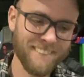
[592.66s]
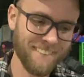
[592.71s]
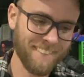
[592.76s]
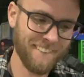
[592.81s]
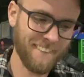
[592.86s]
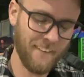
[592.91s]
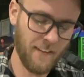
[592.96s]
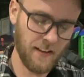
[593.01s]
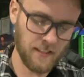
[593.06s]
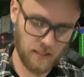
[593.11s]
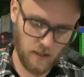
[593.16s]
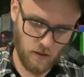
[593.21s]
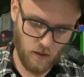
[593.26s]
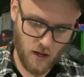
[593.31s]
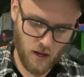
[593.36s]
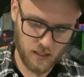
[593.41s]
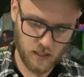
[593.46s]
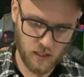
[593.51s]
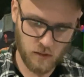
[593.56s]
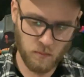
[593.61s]
oh, that's got
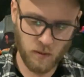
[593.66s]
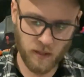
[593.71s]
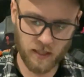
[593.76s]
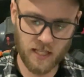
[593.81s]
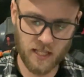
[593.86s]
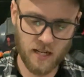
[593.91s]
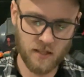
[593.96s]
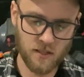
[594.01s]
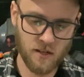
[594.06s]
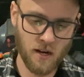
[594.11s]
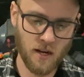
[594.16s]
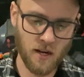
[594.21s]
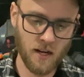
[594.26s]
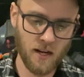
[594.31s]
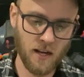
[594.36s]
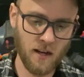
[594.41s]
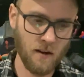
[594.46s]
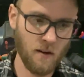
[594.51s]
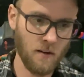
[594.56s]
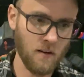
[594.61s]
lots of spring tension on it
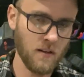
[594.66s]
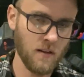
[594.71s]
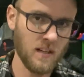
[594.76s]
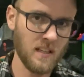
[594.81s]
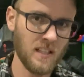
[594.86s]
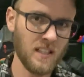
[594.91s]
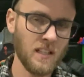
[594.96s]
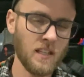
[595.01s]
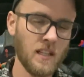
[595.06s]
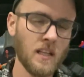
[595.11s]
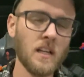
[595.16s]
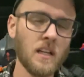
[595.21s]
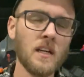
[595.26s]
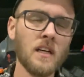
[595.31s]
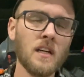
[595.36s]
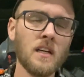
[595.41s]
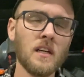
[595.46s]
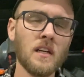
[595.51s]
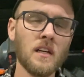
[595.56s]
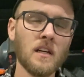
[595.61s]
now.
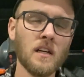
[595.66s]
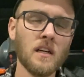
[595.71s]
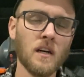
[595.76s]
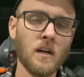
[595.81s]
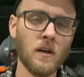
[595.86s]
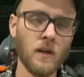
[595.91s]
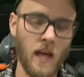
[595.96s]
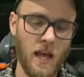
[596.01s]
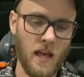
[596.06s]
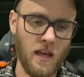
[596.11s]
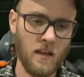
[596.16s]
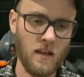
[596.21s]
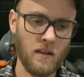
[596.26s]
Okay.